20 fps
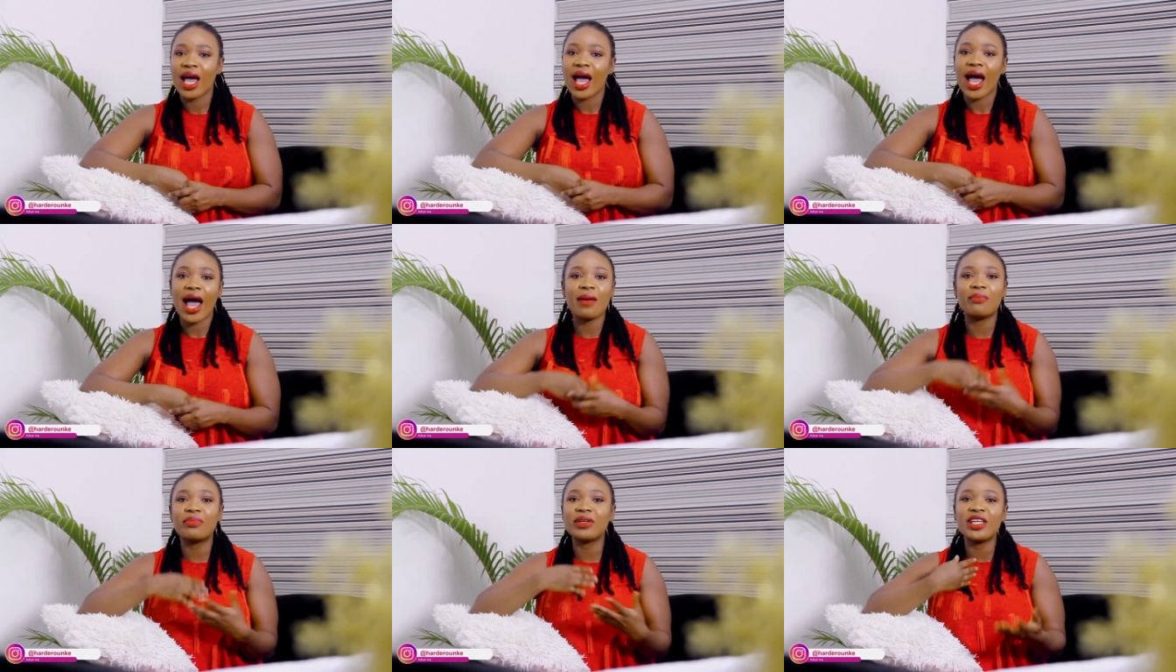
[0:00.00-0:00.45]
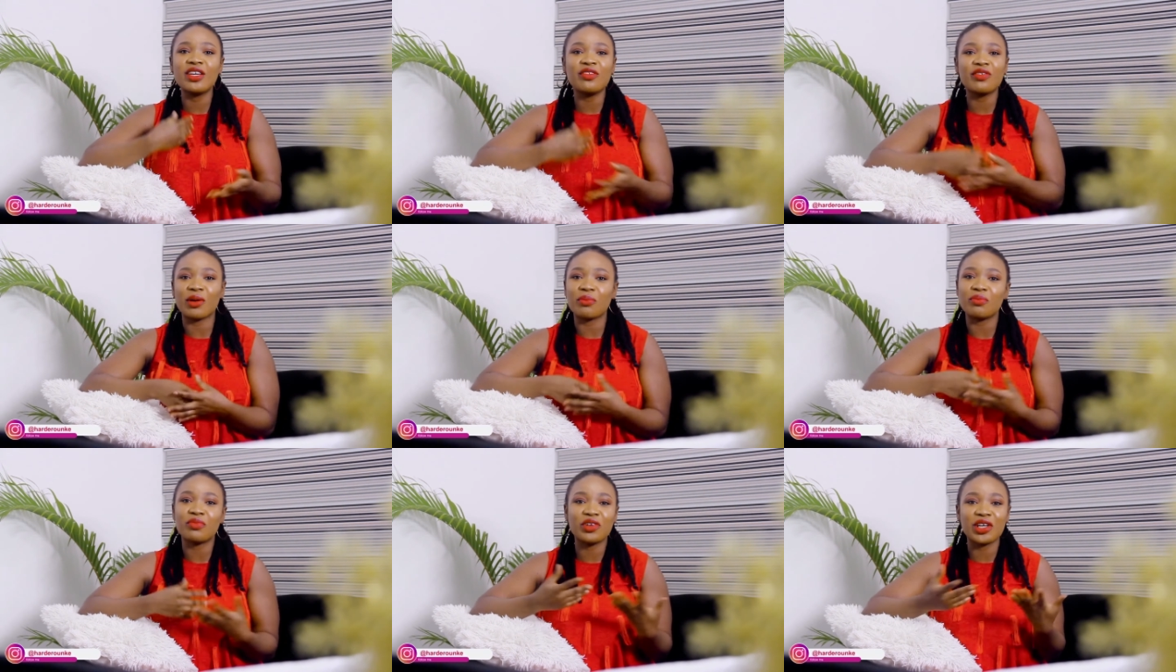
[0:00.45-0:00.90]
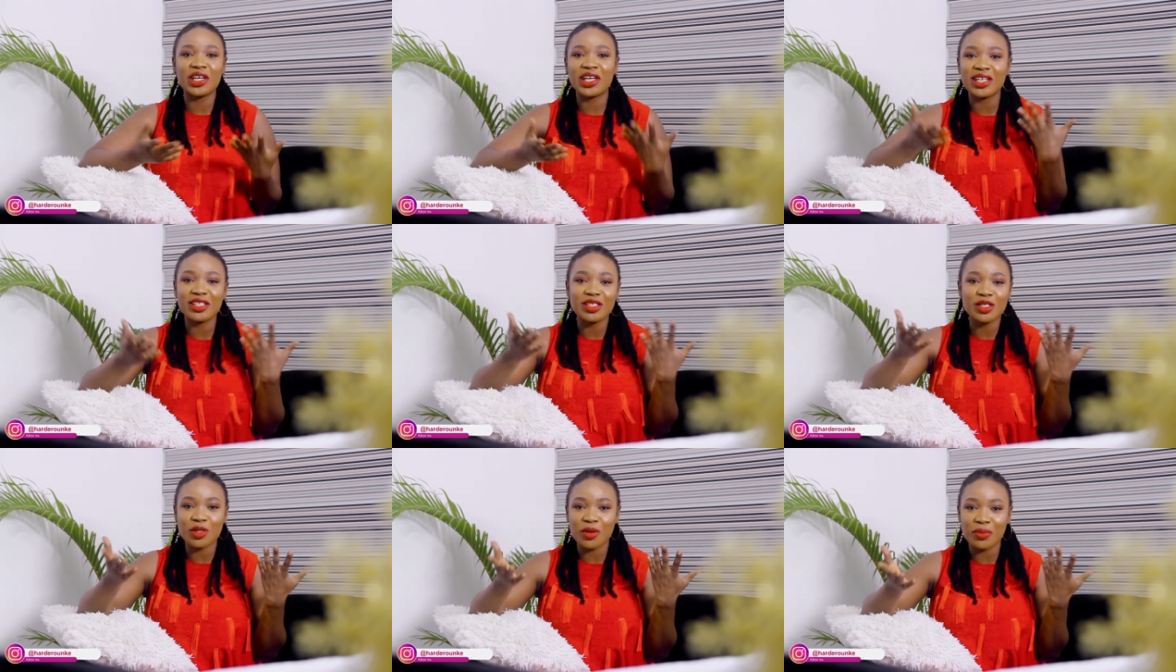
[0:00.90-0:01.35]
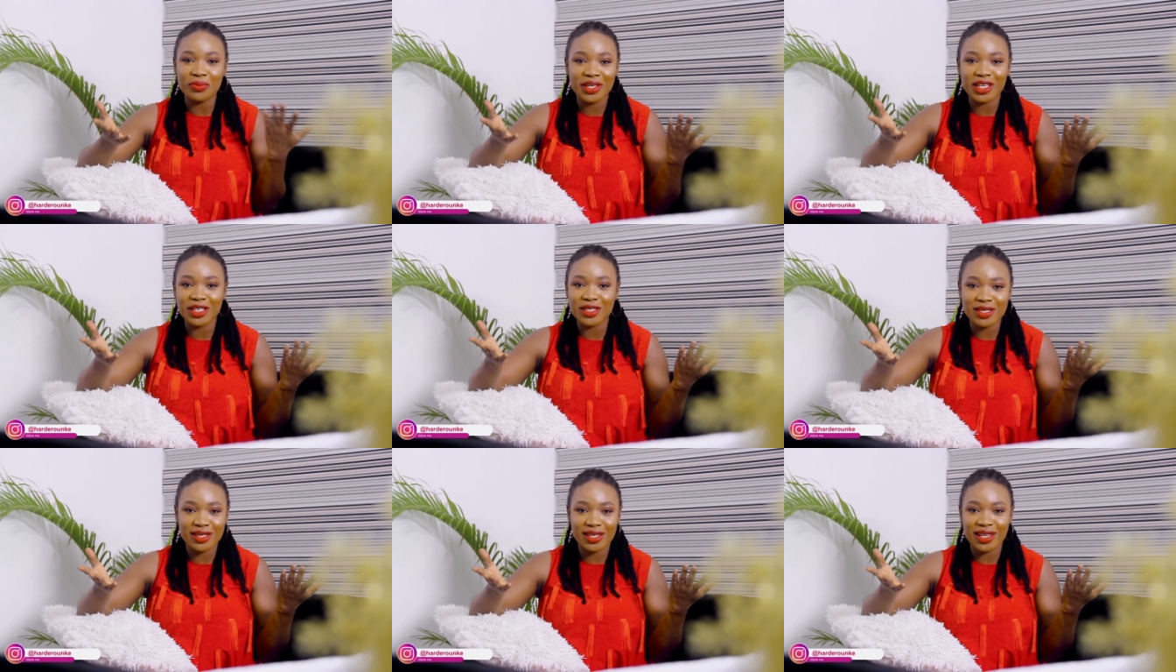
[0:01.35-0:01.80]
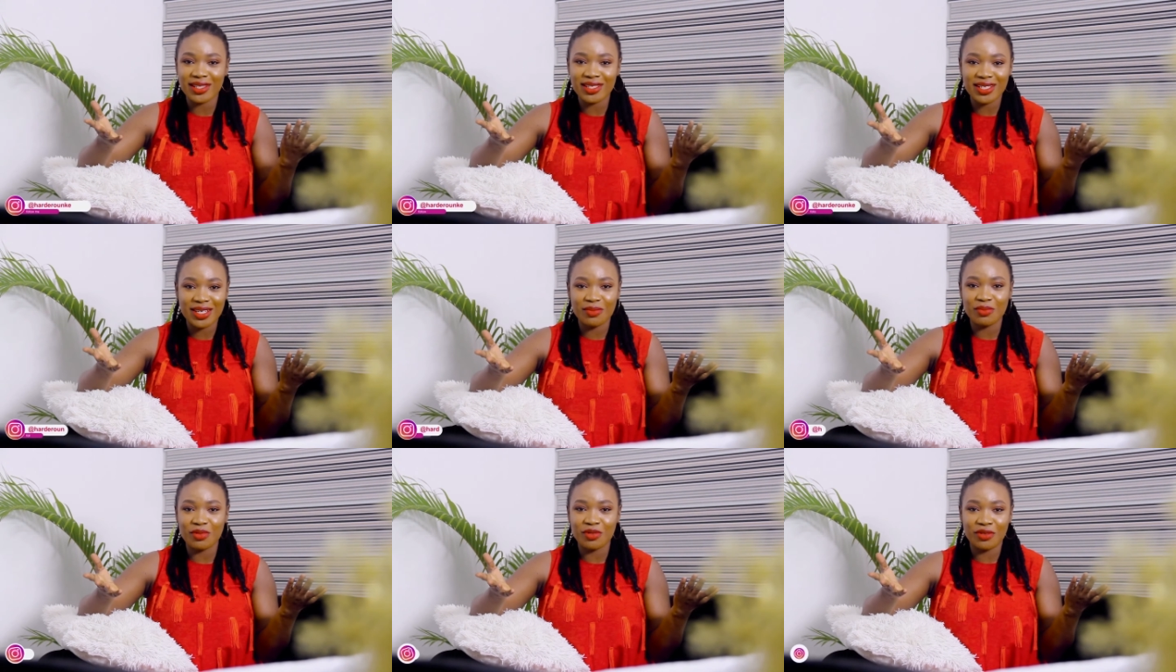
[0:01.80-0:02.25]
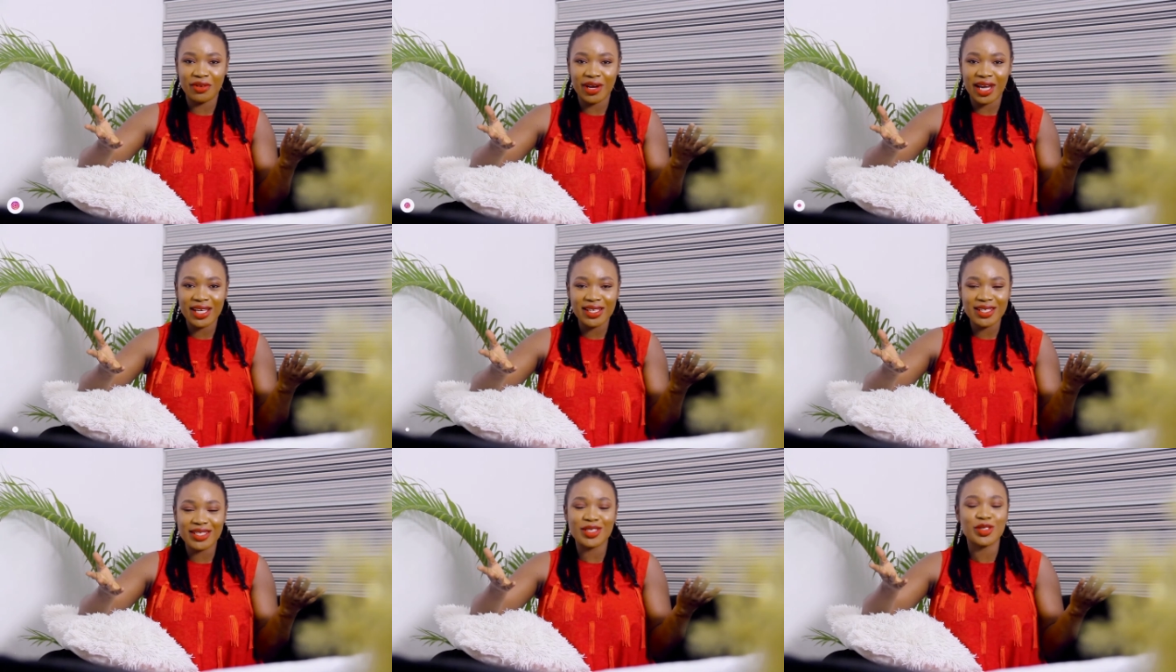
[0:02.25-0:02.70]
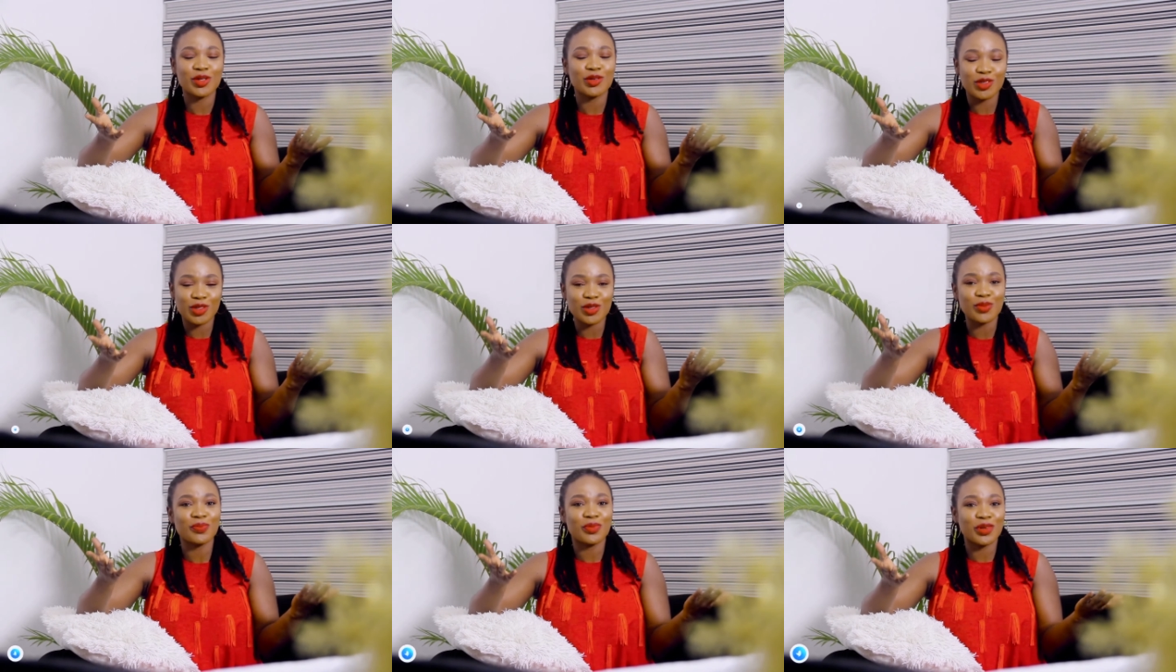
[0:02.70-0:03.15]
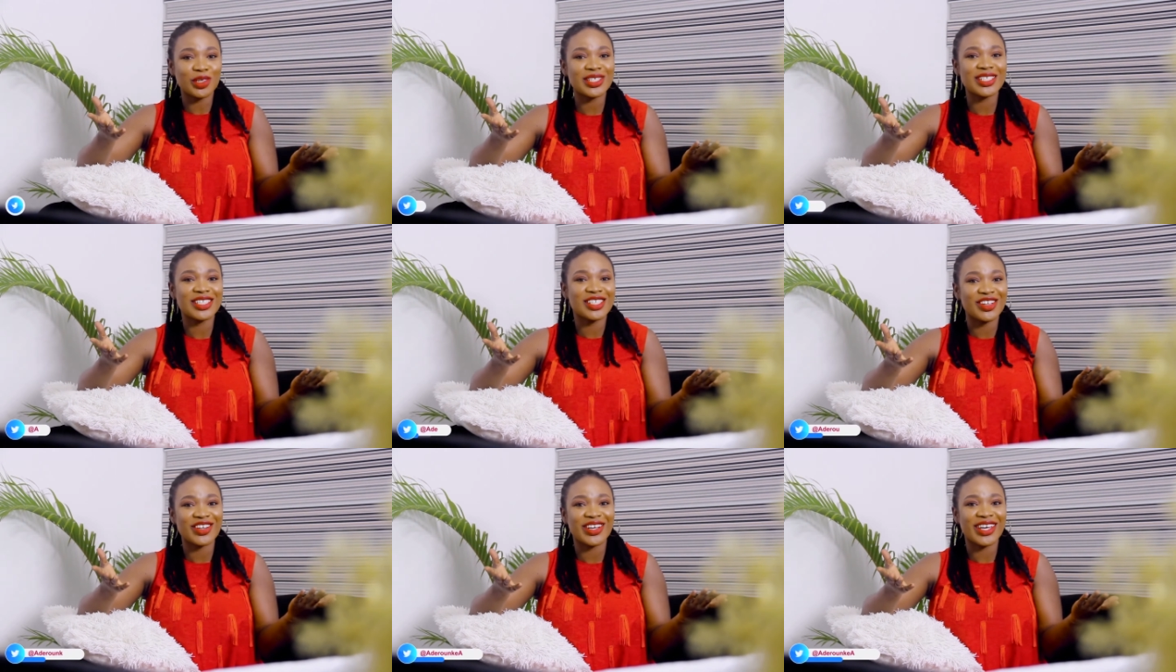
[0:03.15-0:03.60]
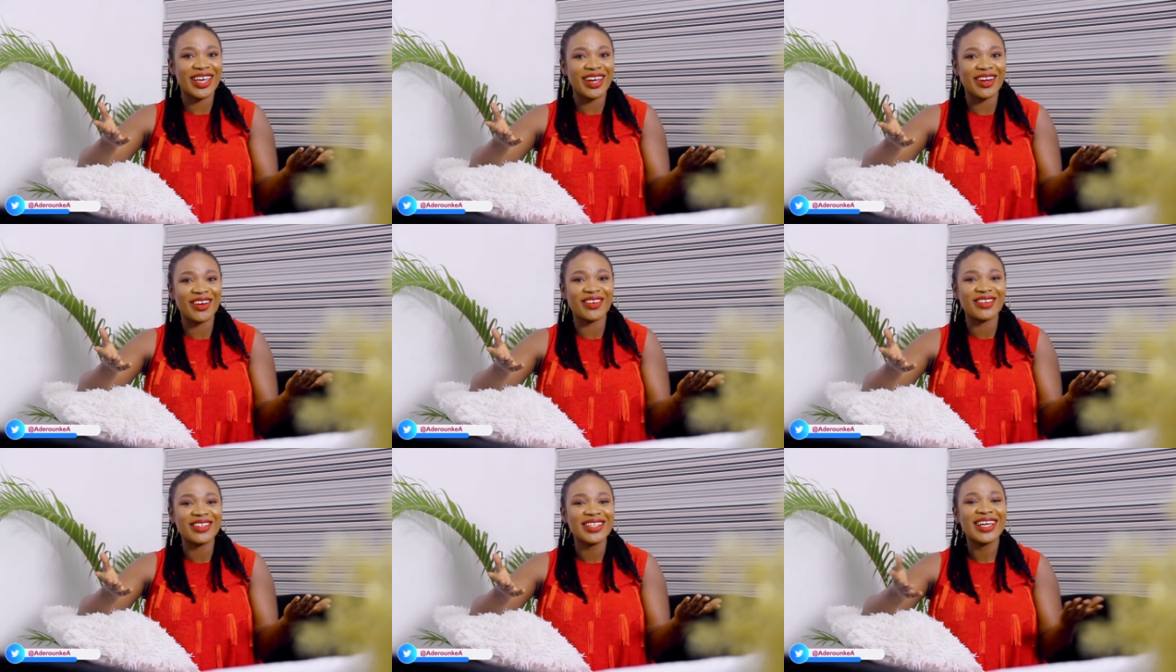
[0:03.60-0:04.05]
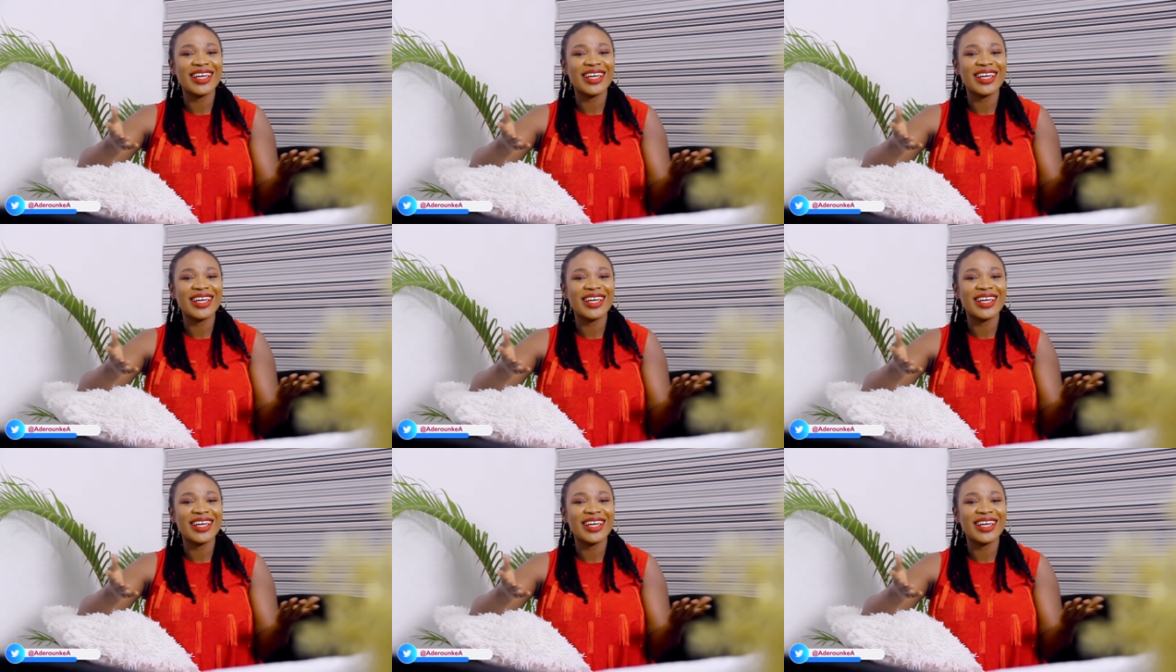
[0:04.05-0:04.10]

I believe I'm bringing something to the table, right? So support your girl.